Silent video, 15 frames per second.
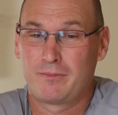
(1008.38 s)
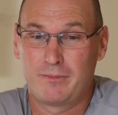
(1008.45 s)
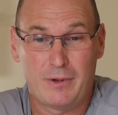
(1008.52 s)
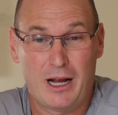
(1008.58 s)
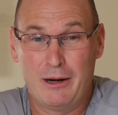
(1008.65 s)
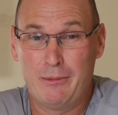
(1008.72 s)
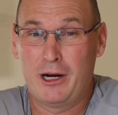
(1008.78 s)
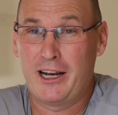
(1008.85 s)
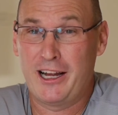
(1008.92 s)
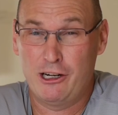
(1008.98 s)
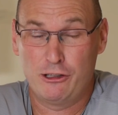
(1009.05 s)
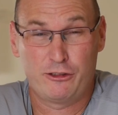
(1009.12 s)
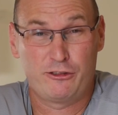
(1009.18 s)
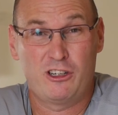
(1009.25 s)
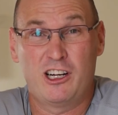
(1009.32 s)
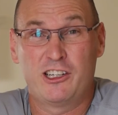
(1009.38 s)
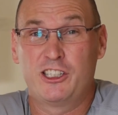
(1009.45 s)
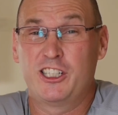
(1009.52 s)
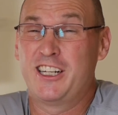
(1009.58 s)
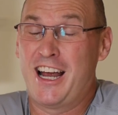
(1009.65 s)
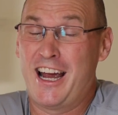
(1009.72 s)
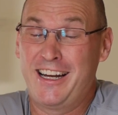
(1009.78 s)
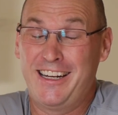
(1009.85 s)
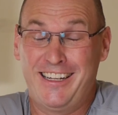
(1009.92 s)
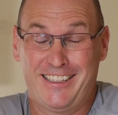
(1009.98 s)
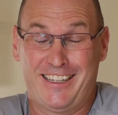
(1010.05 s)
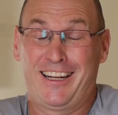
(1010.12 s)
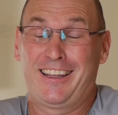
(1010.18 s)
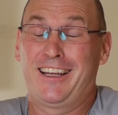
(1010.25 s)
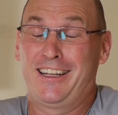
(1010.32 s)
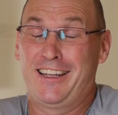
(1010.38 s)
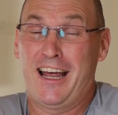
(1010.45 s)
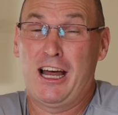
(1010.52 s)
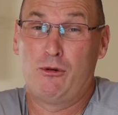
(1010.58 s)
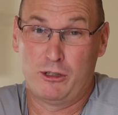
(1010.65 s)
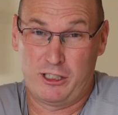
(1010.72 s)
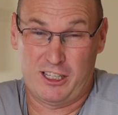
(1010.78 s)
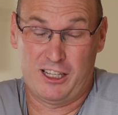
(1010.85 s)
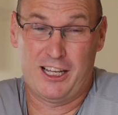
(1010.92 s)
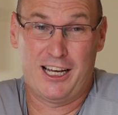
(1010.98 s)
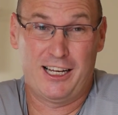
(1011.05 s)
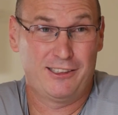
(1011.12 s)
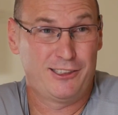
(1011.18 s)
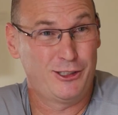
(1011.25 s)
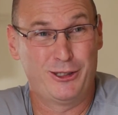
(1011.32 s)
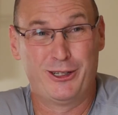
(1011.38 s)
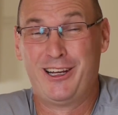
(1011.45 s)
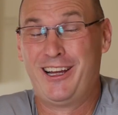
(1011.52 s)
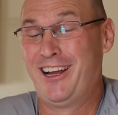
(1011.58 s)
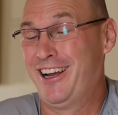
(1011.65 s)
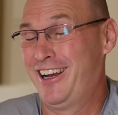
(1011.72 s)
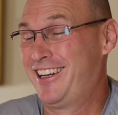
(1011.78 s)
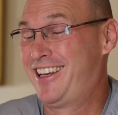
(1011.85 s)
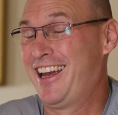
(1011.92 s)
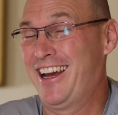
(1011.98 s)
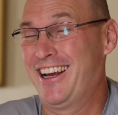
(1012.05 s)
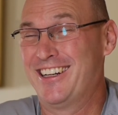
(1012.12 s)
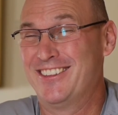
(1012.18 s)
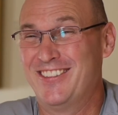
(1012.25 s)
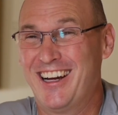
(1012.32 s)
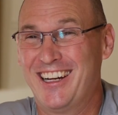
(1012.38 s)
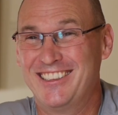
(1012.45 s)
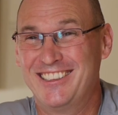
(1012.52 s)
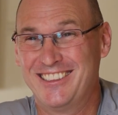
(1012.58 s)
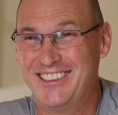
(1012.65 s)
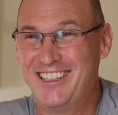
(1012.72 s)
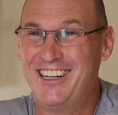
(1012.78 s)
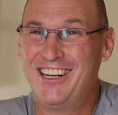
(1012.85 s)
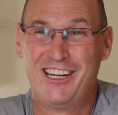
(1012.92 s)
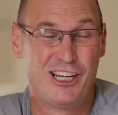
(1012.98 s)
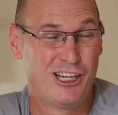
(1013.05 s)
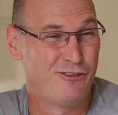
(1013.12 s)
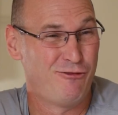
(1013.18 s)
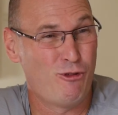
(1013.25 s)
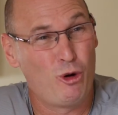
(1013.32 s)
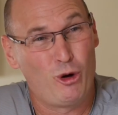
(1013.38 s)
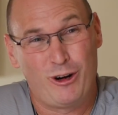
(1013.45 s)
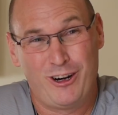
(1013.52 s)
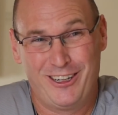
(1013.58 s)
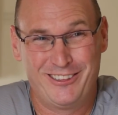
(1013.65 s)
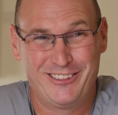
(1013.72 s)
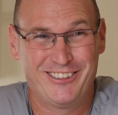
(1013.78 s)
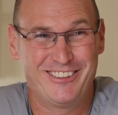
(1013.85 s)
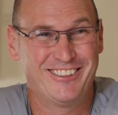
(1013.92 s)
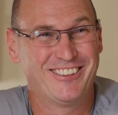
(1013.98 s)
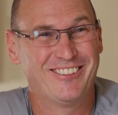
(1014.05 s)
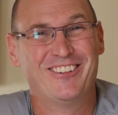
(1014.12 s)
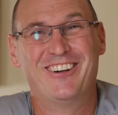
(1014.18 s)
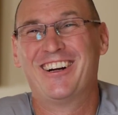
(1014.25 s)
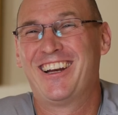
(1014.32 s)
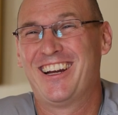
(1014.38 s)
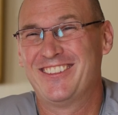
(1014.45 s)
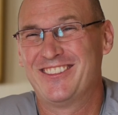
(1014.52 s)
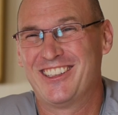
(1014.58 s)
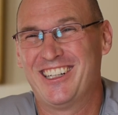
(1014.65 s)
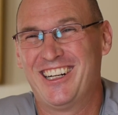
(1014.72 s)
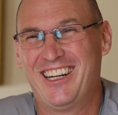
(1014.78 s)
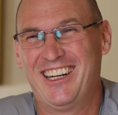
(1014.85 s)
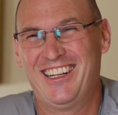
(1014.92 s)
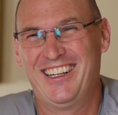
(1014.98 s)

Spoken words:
bought a house for $190, and I thought that was a lot, so I can't imagine $400 or whatever.